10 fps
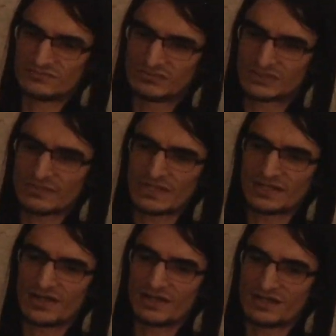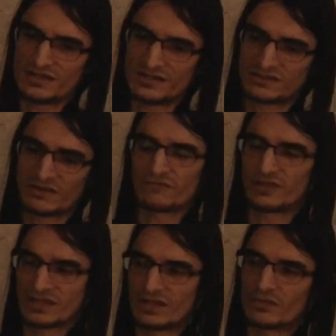something different
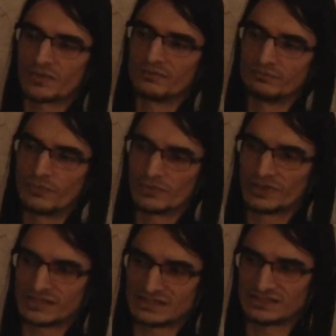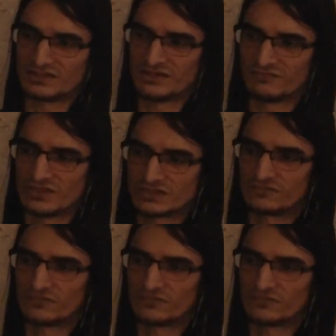than the norm, more or less is the definition